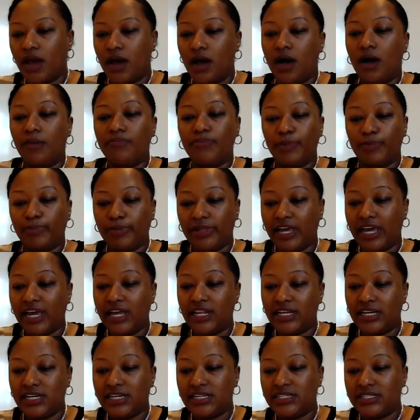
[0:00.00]
The
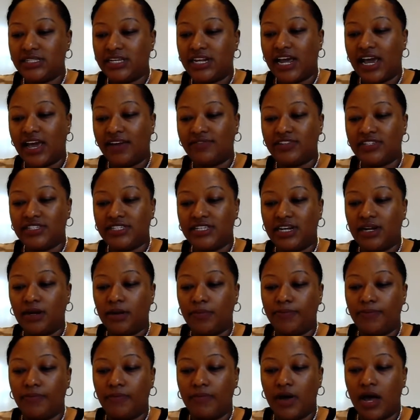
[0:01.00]
plan is that I have to set
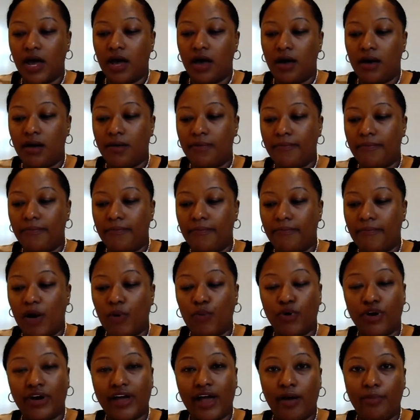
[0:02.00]
up
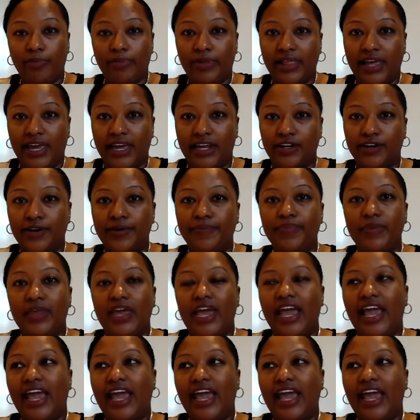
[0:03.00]
my workout planner.